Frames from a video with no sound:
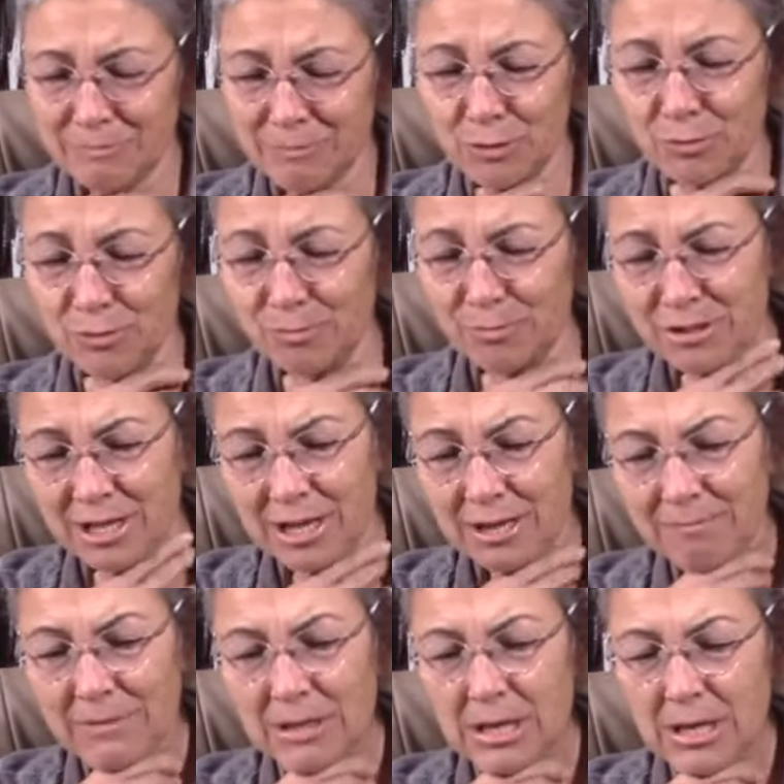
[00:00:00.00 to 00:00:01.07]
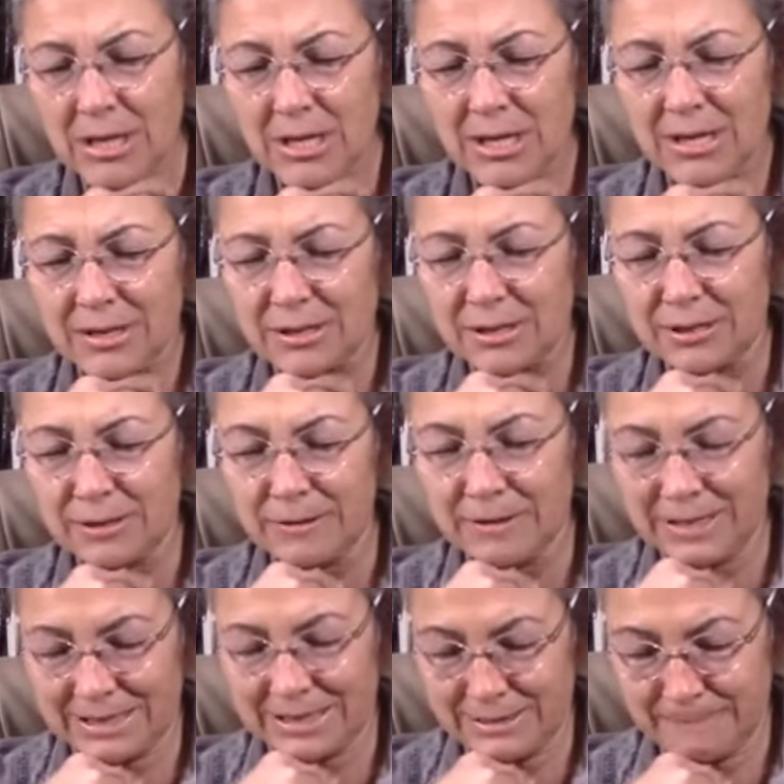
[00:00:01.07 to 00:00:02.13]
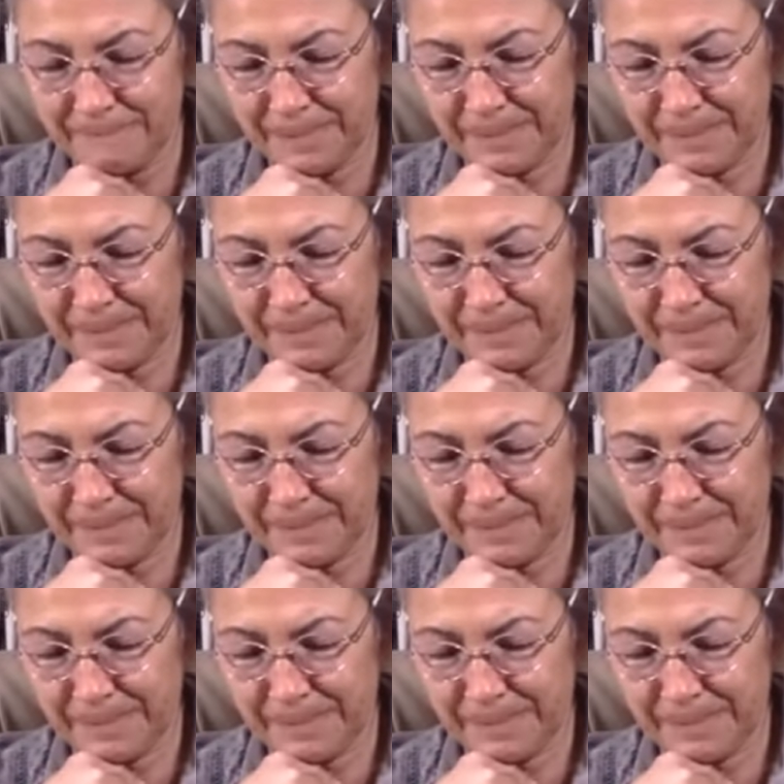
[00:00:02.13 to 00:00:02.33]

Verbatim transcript: which would be sad. So, um,